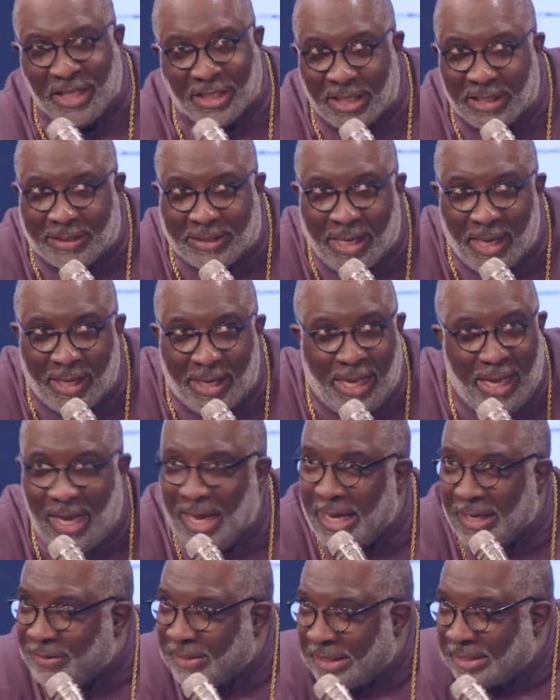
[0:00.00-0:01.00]
Is it still here?
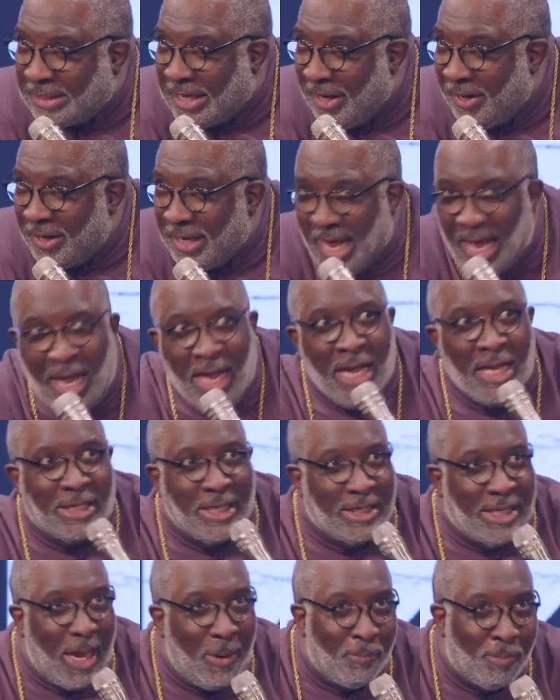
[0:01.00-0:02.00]
Is it still there?
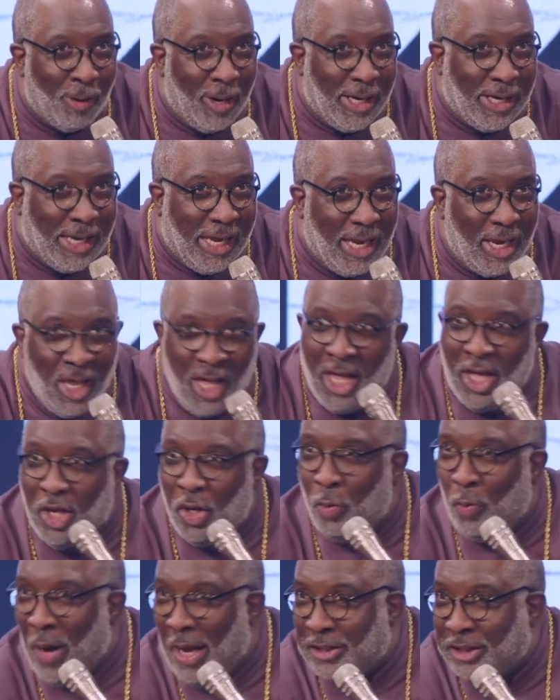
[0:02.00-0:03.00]
Did they break in?
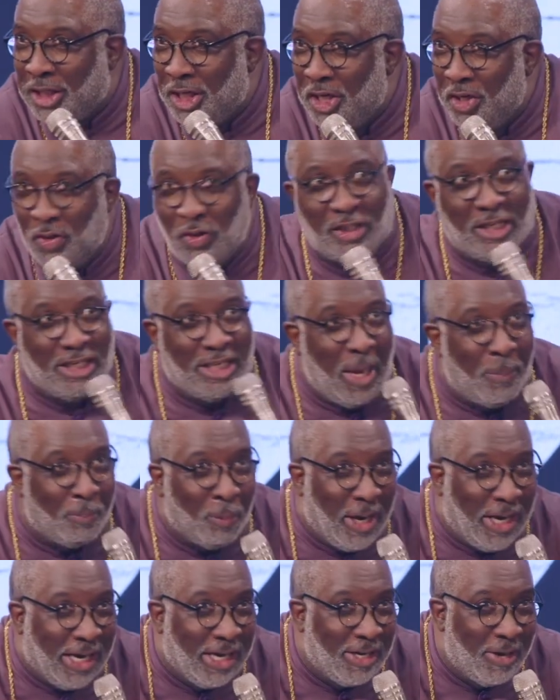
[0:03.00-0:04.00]
You watching the news. Did they
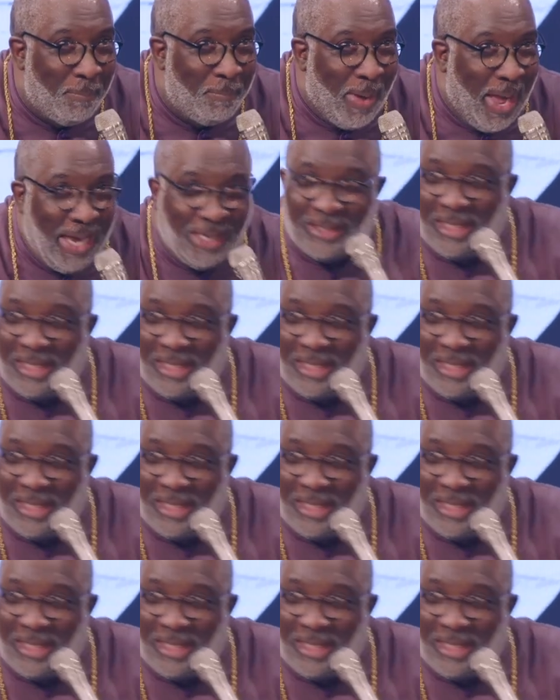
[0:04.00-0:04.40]
break in the bank?